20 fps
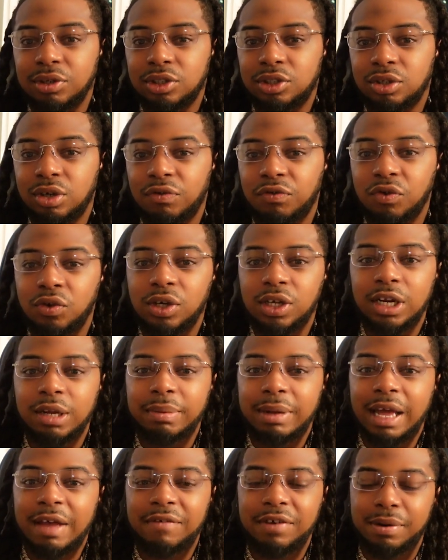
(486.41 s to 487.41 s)
So if you end up
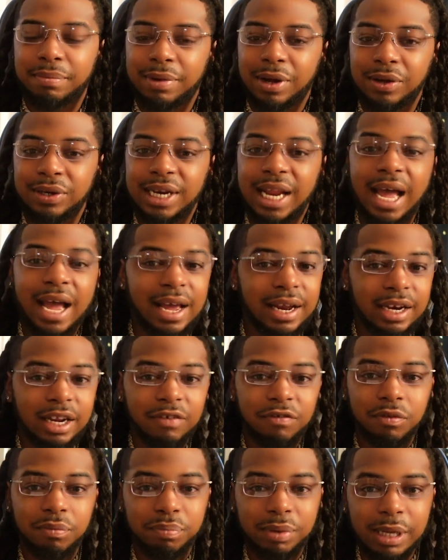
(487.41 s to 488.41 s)
having about 9
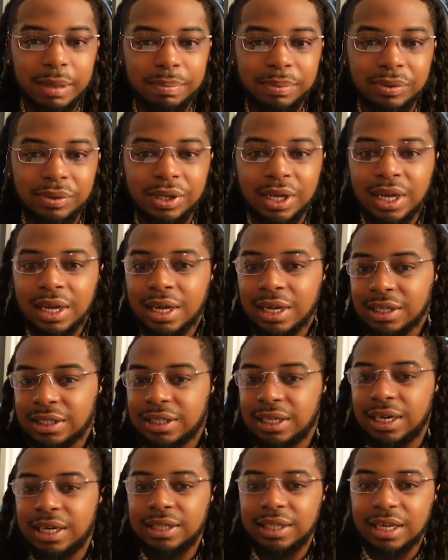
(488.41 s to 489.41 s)
different people
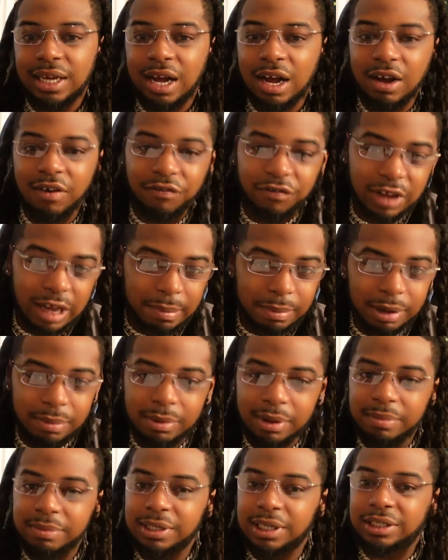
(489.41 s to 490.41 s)
say that they all family
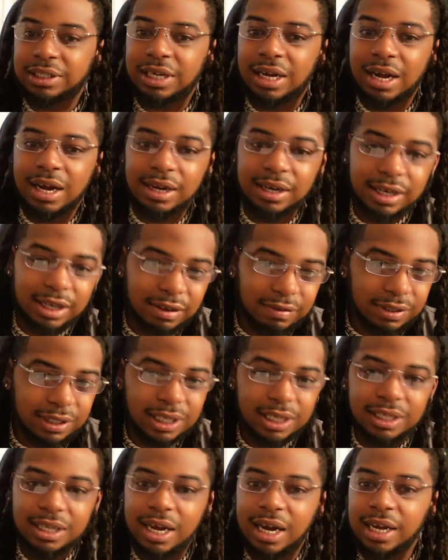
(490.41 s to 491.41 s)
members, that y'all all live
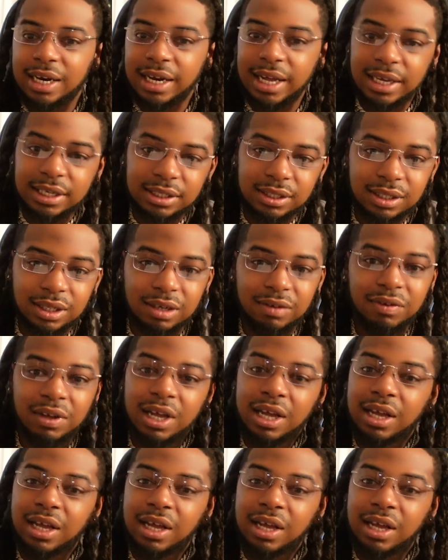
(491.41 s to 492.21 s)
together, all that stuff,